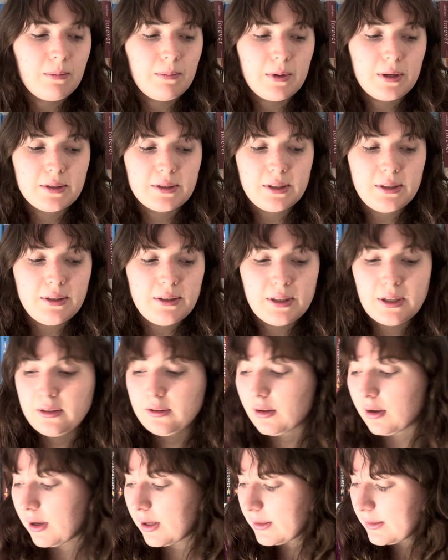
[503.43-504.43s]
because I did
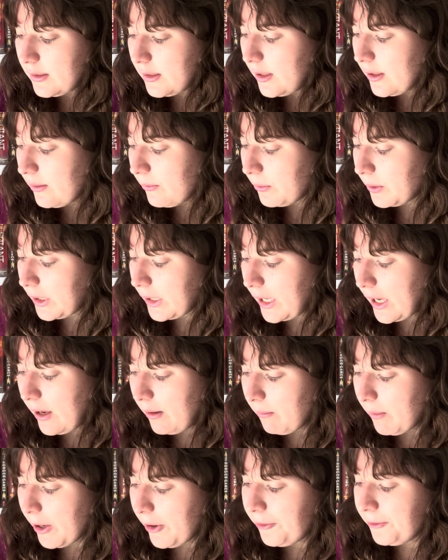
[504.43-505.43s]
not see it when it
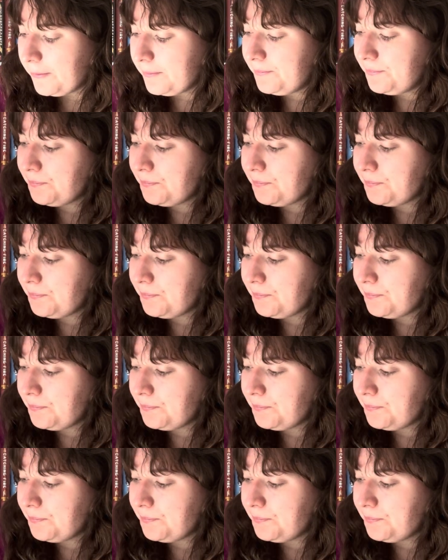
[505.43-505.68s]
came out.